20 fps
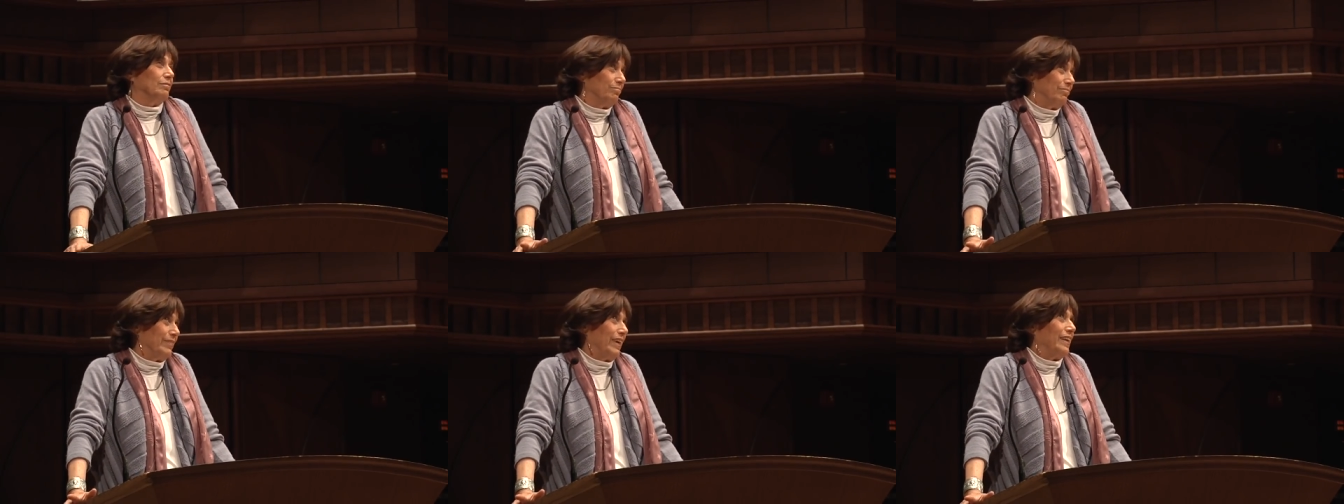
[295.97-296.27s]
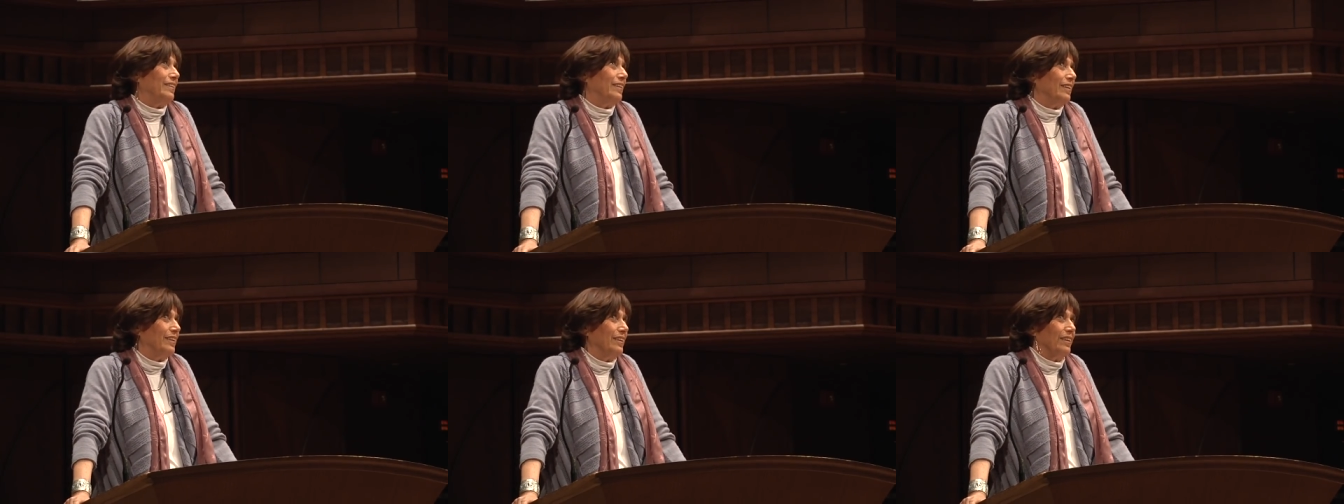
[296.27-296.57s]

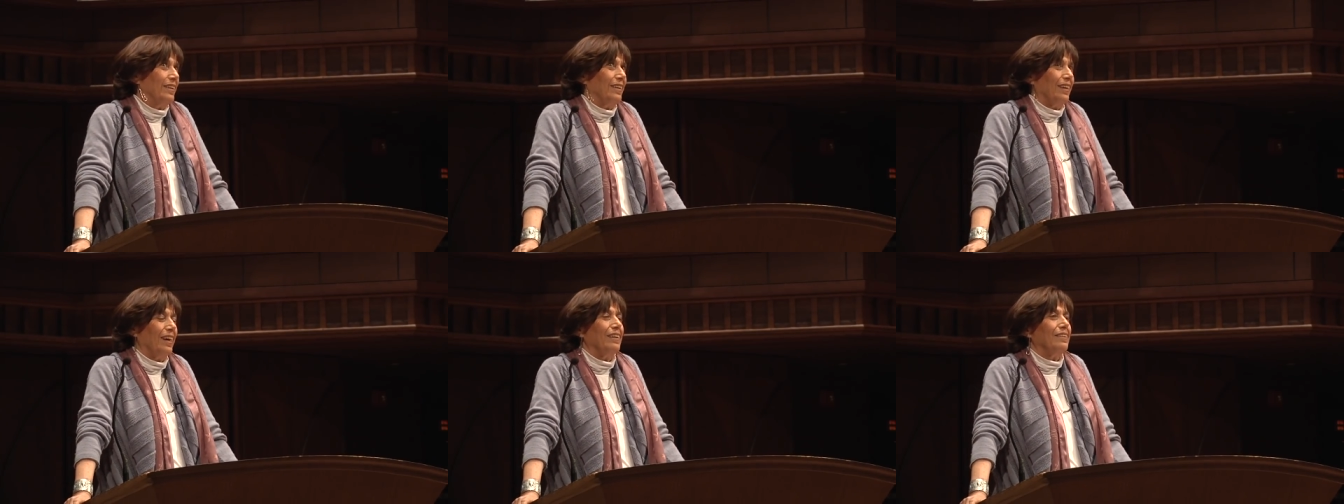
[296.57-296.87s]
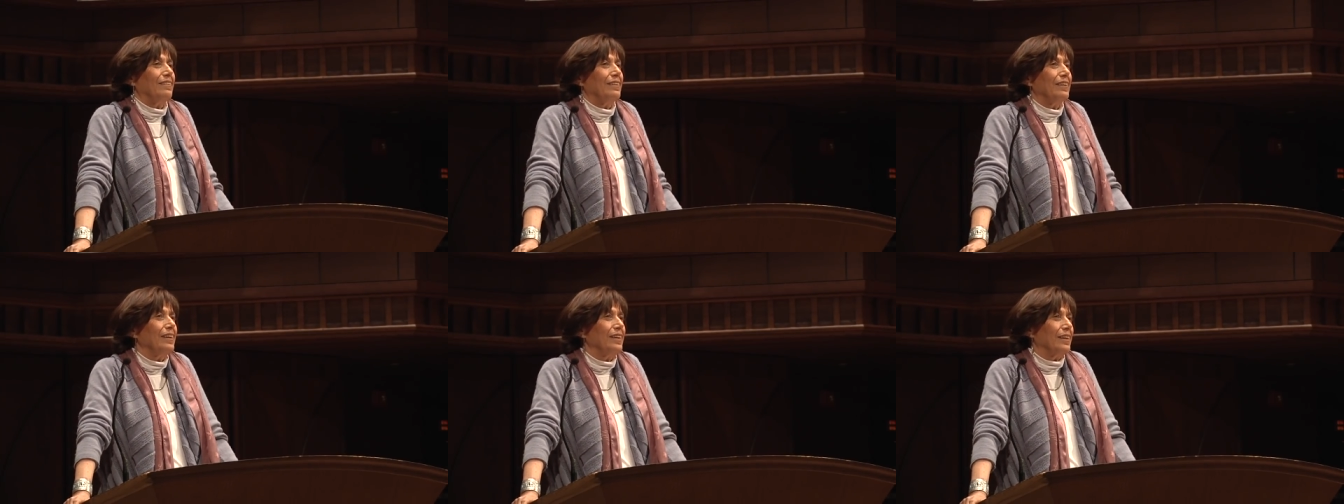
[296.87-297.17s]

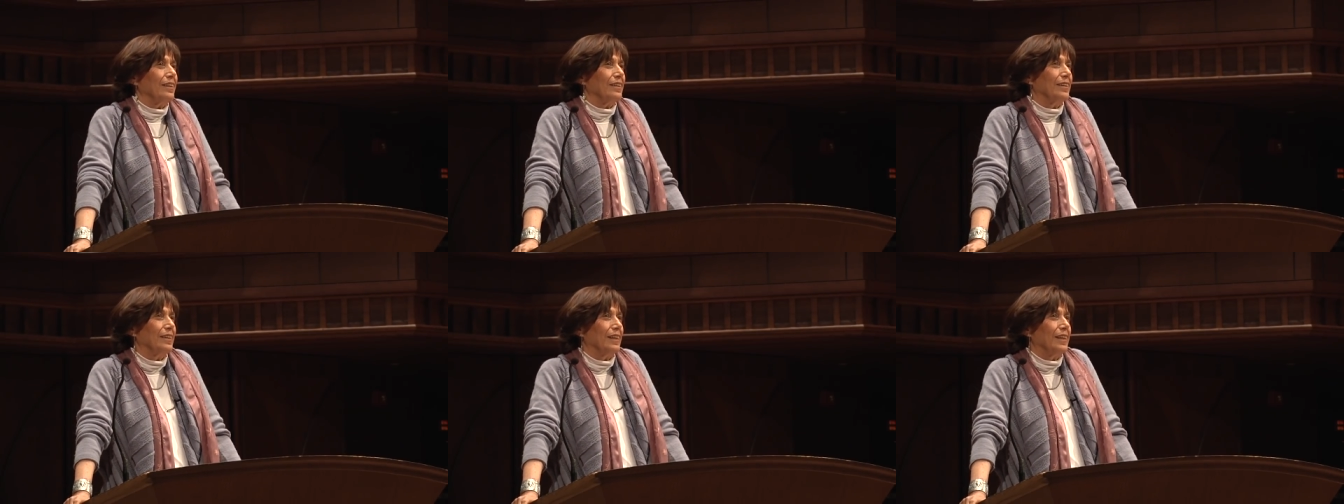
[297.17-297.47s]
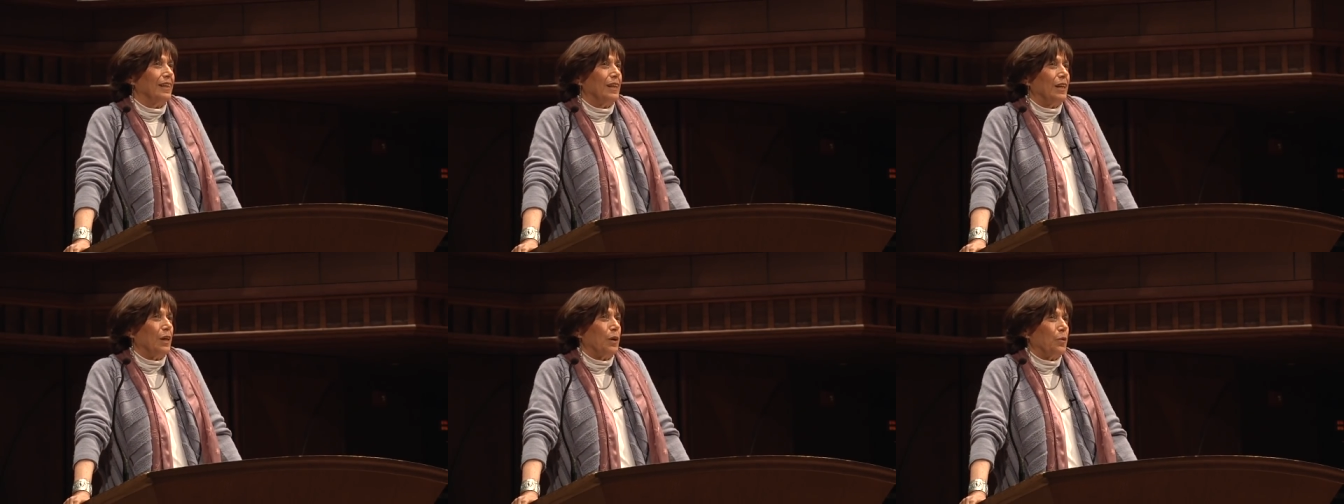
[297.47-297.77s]
1918
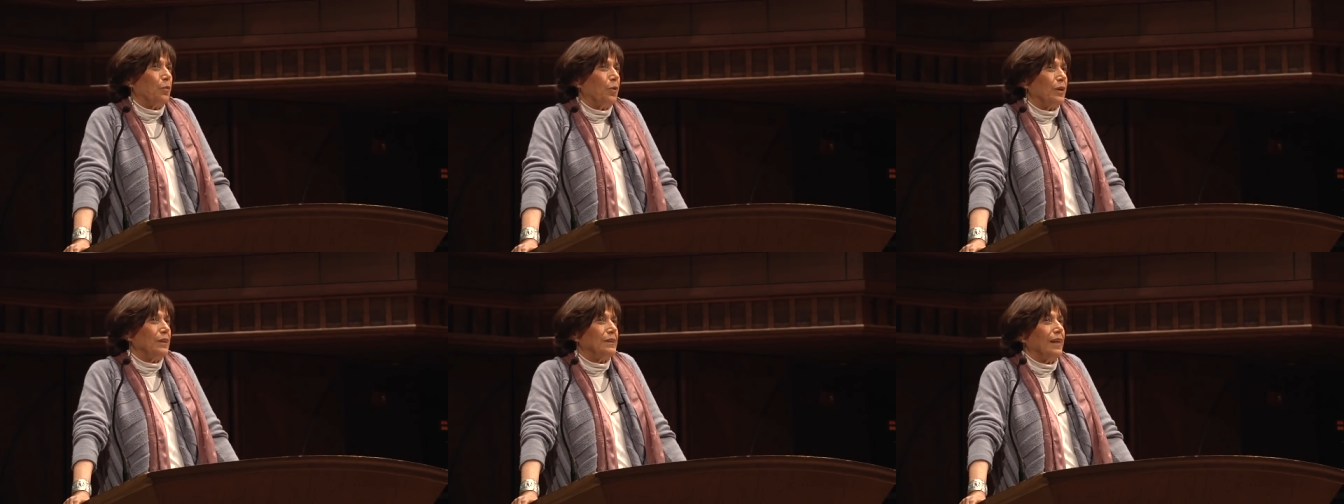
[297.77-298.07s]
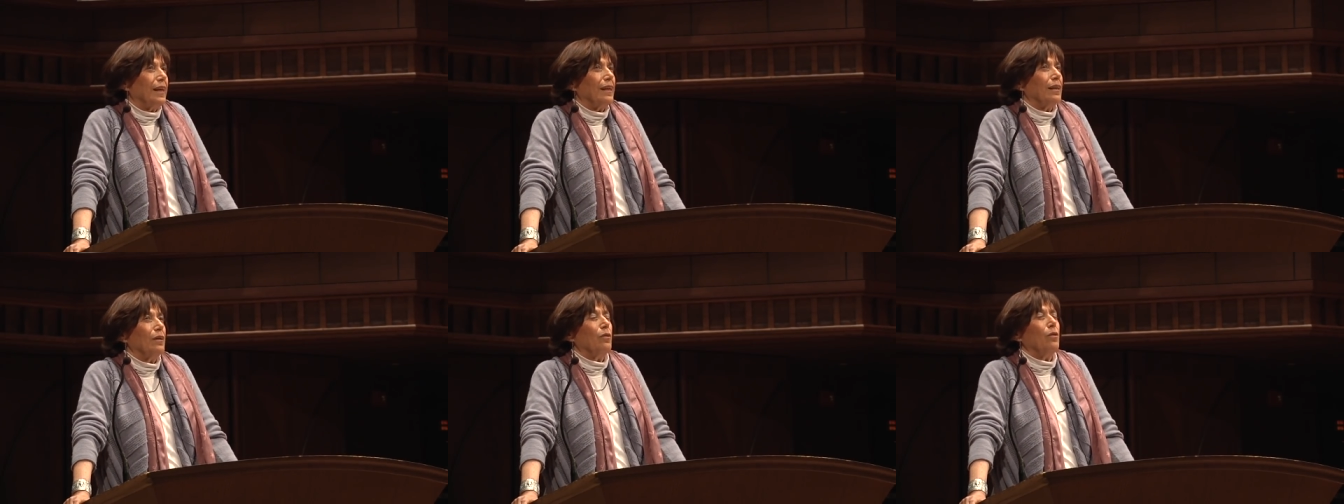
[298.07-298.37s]
was
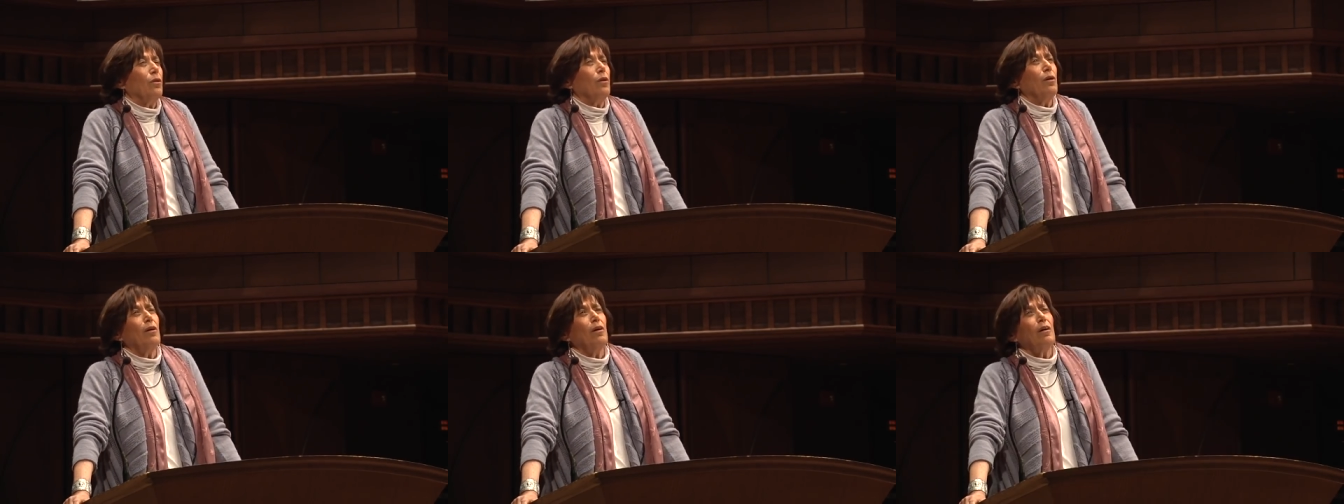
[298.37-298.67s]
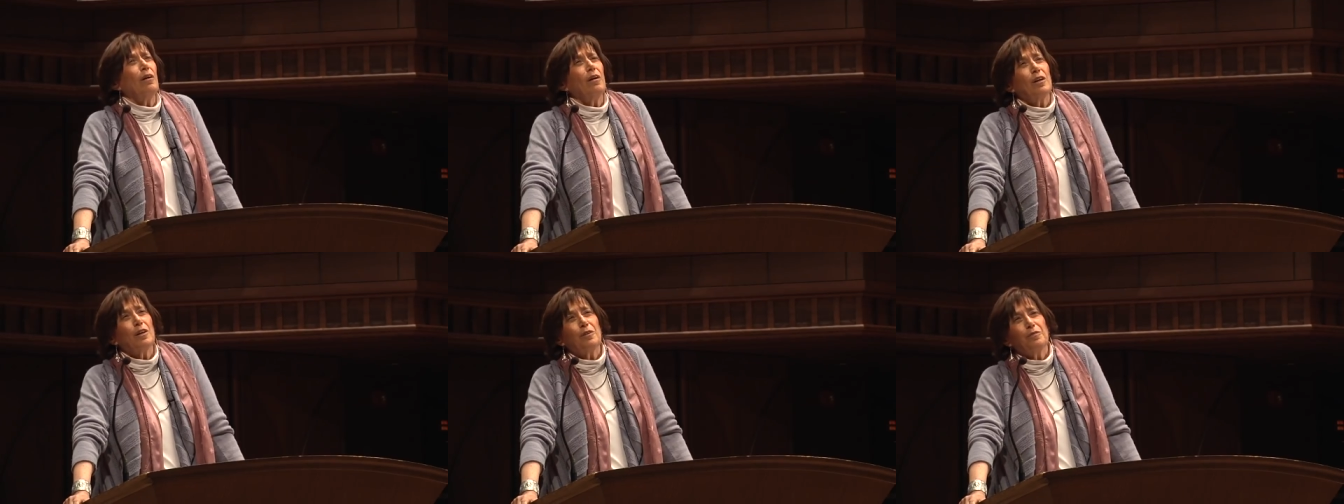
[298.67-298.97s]
that
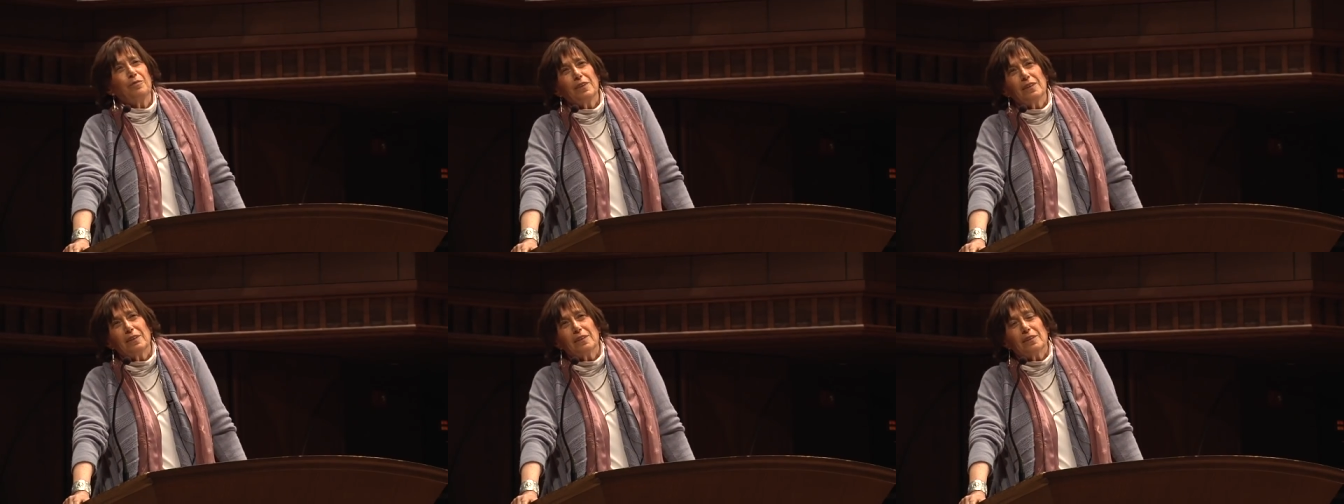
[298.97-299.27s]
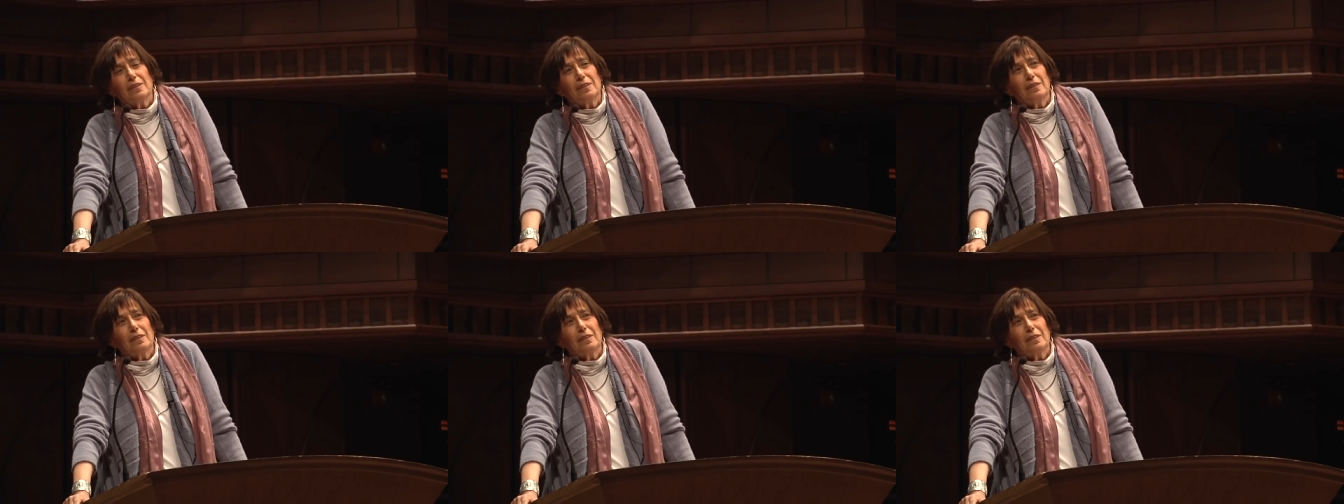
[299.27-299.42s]
all of this